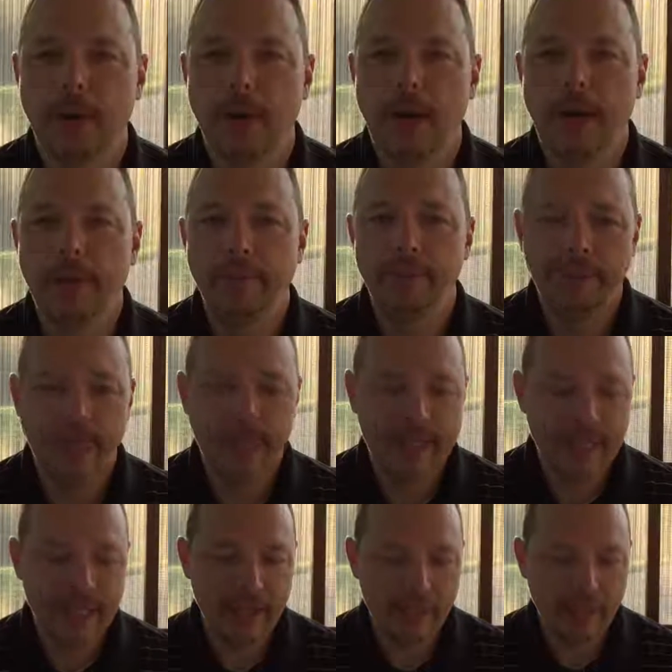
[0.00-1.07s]
All right,
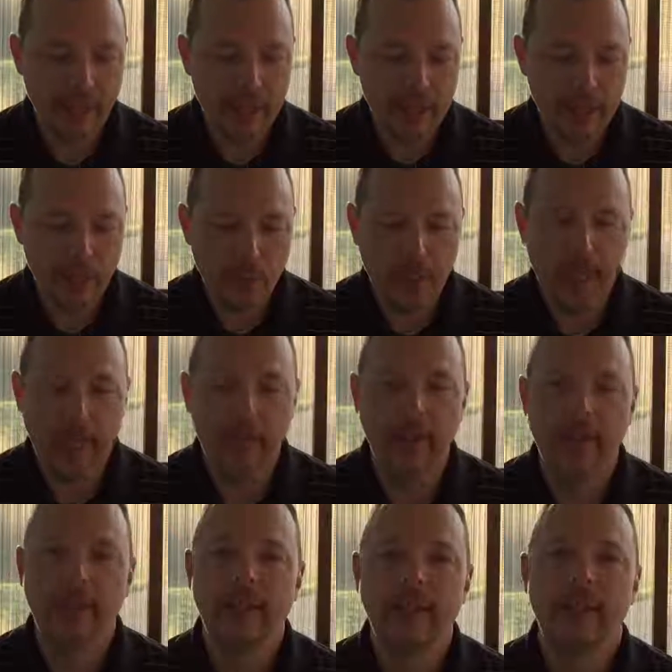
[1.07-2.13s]
that's it for this week.
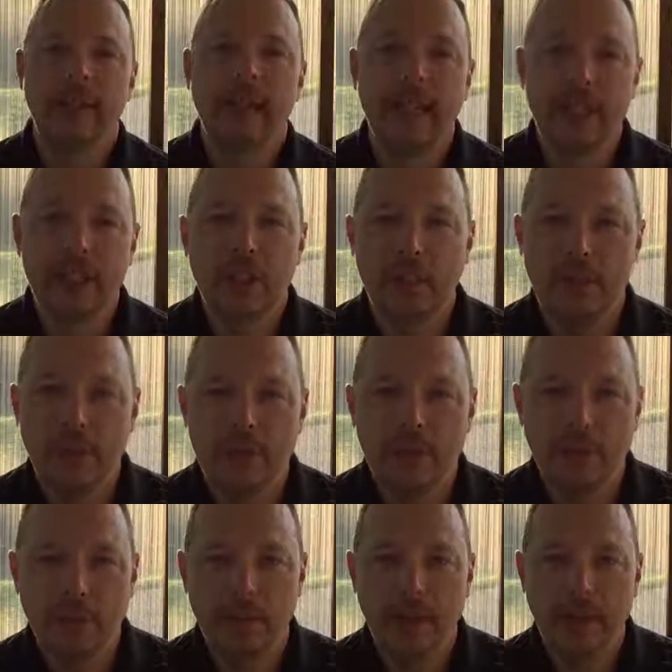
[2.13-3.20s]
Thanks so
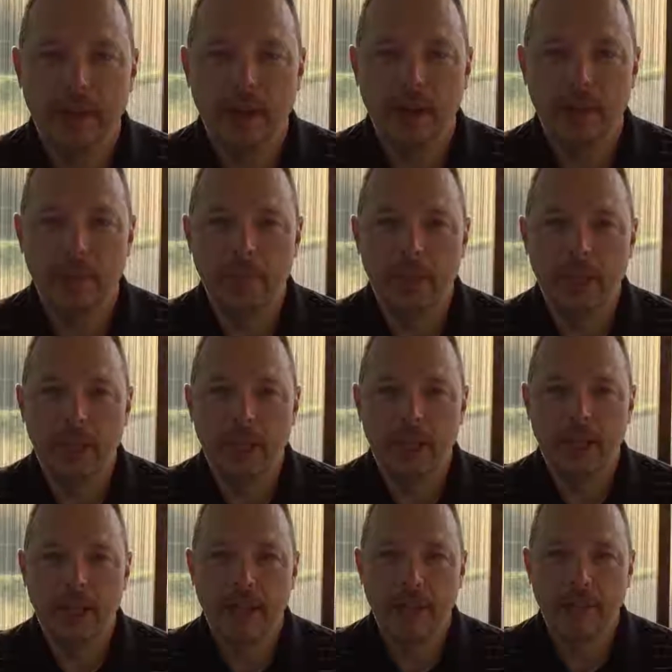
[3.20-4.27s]
much for being here. I
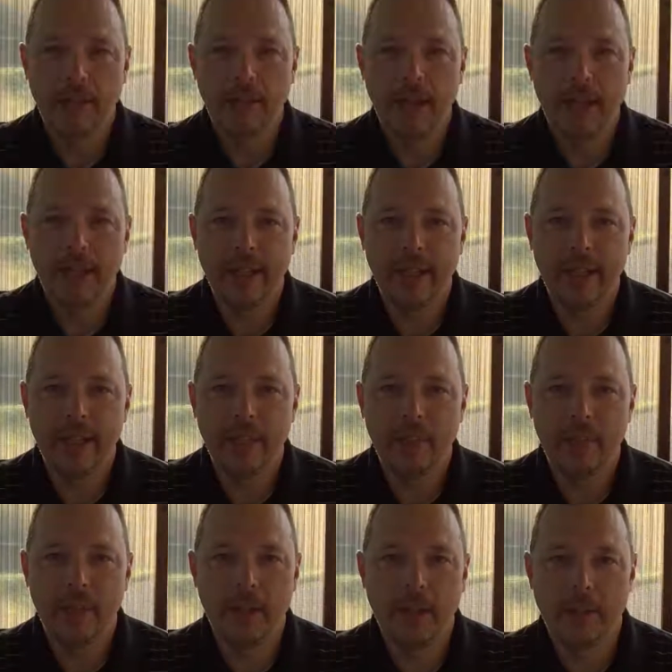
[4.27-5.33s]
appreciate it. I'll be back again
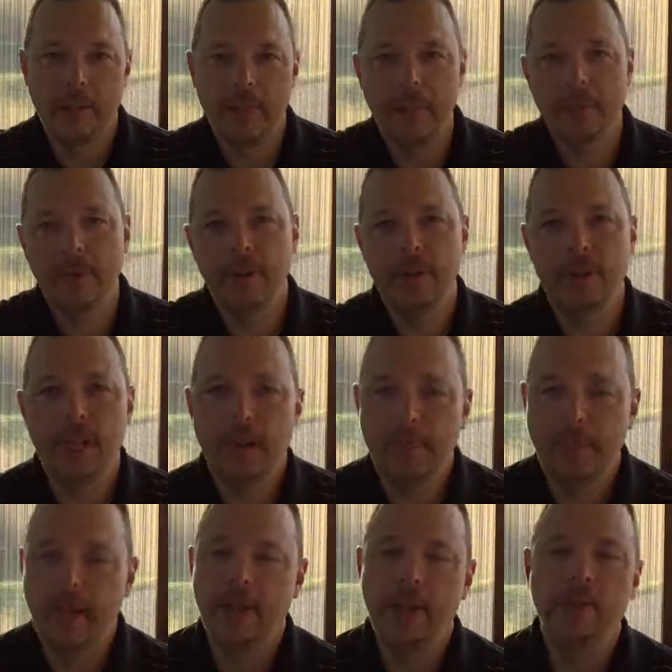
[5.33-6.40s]
on Monday. Remember to
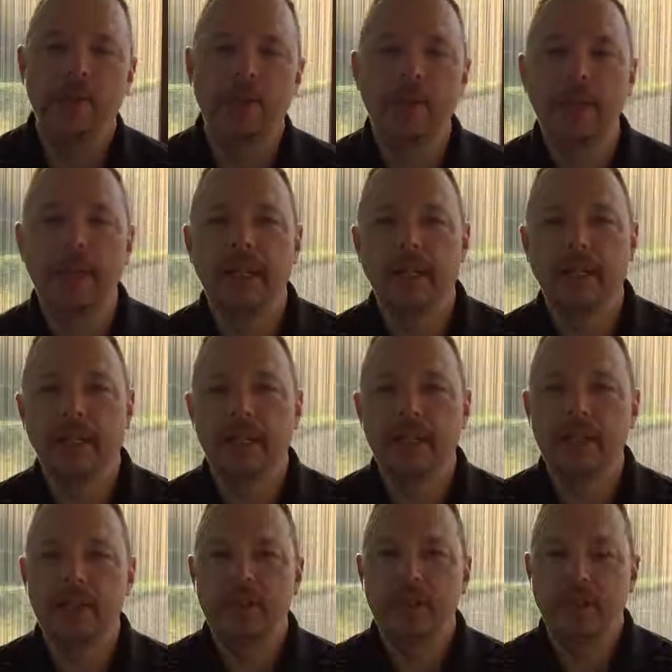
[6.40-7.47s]
check me out over the weekend on
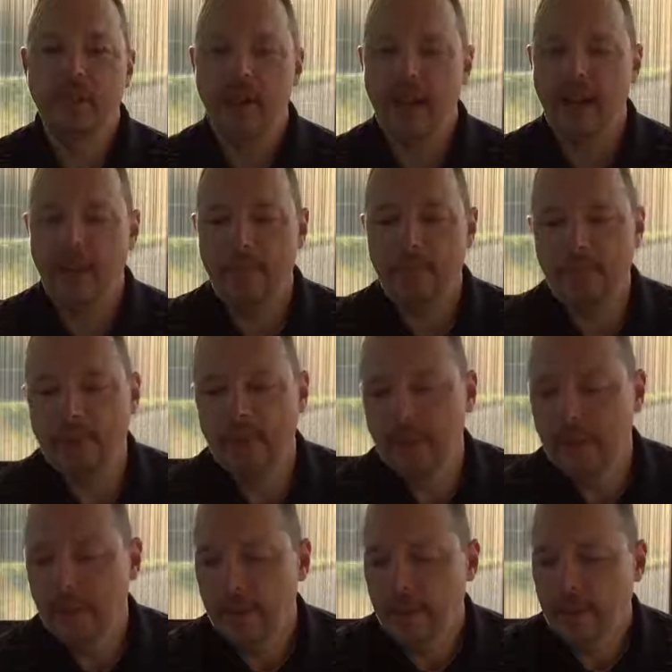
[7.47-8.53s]
Instagram.
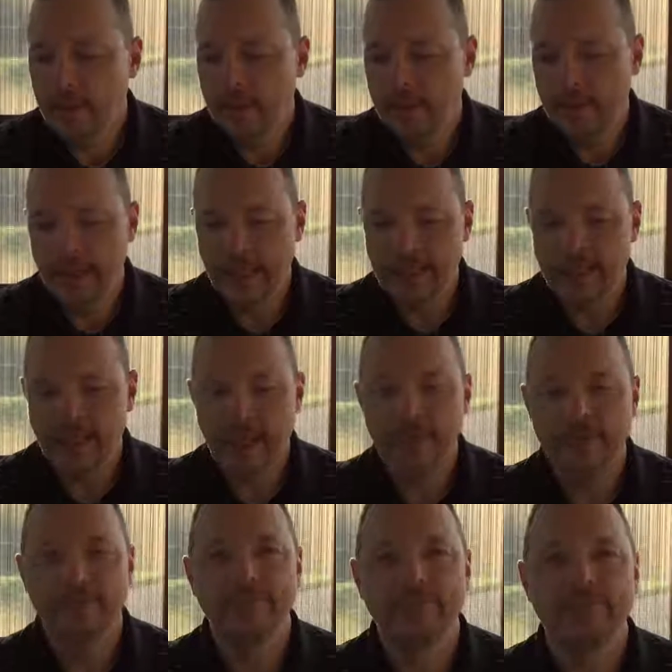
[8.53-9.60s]
That's
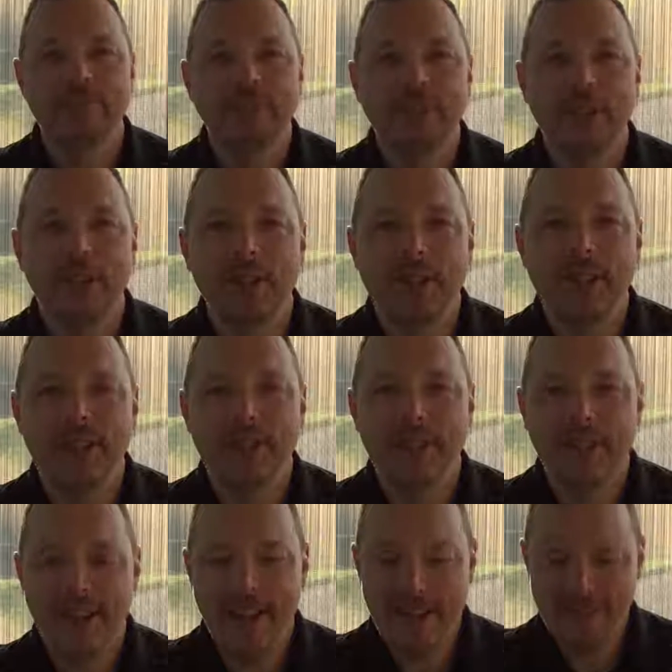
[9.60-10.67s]
it. Talk to you
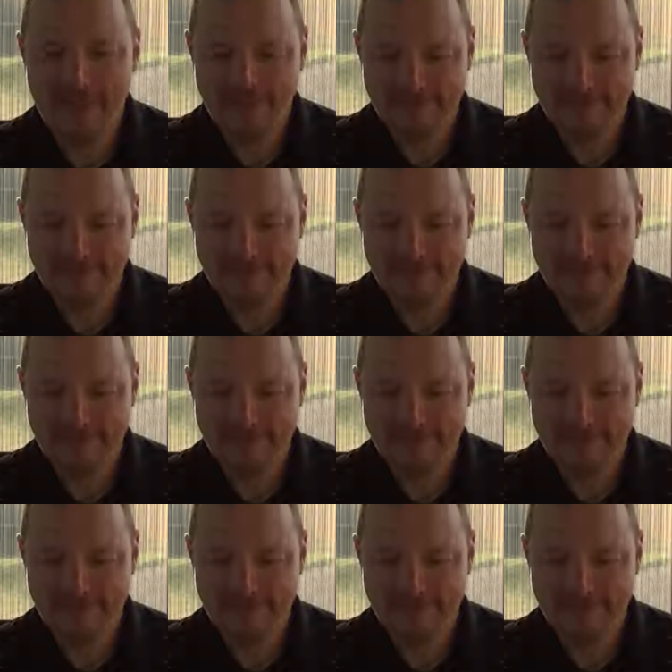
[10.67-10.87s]
Monday.